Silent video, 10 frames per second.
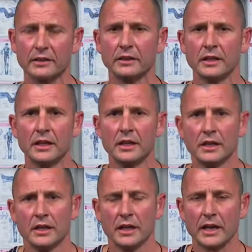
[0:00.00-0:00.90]

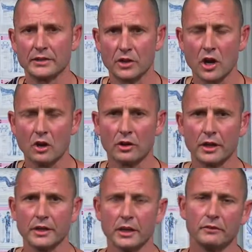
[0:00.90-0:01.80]
And that's the whole
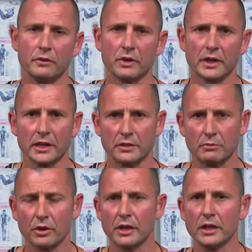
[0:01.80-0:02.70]
idea. If you want to get
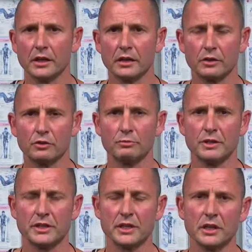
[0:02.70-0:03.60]
your body in a good
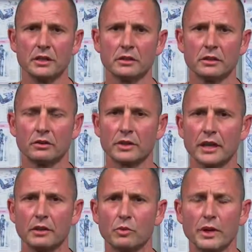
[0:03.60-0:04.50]
position, look
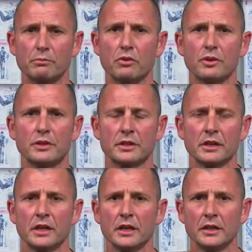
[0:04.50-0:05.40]
at your weak points
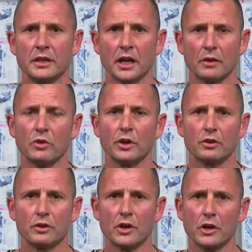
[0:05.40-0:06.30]
and
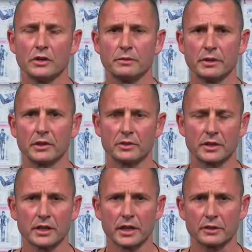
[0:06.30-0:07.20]
work on those, because
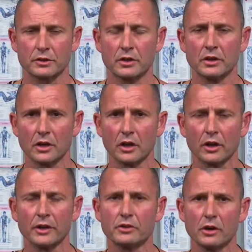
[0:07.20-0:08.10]
that's a
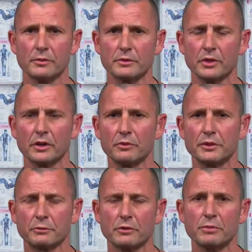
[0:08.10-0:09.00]
lot of times when I was
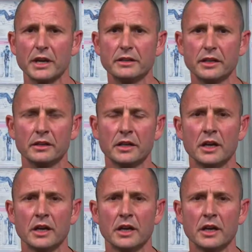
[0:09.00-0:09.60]
competing,